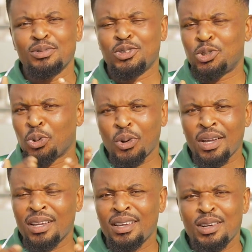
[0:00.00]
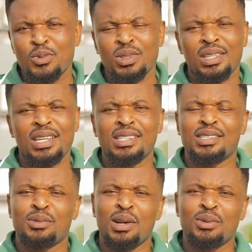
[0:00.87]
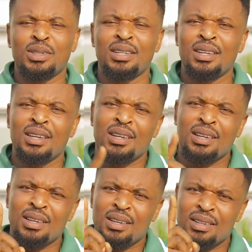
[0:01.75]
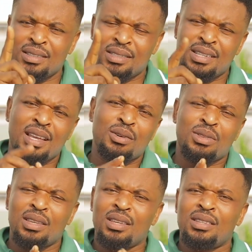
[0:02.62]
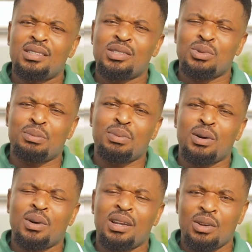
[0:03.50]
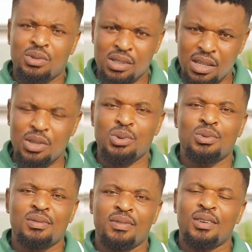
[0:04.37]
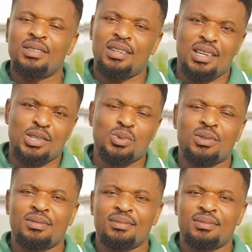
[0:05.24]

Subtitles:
joy with kids around. Stay healthy. This is GreenPawa, and I'll see you on the next one.